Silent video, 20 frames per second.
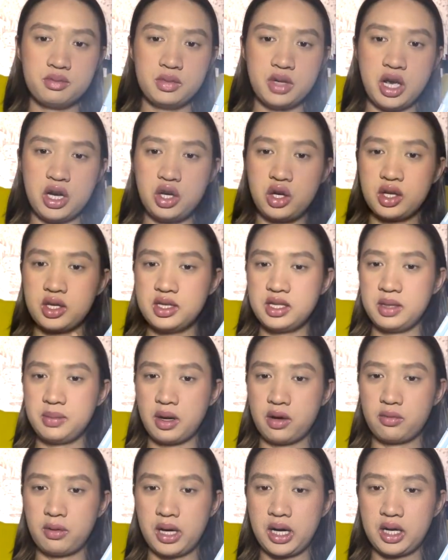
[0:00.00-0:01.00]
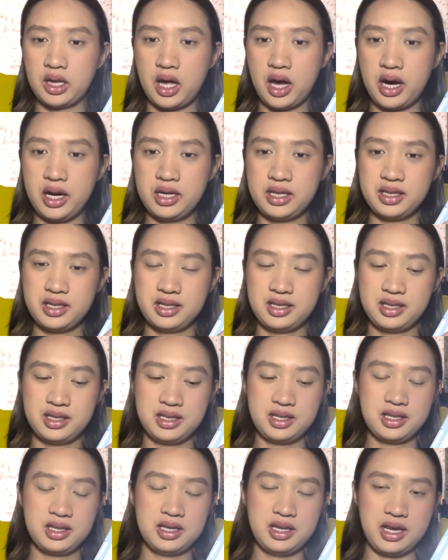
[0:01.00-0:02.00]
And you can see my ring light
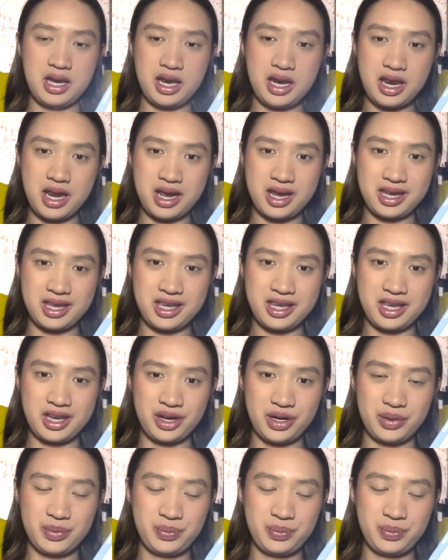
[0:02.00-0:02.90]
in here.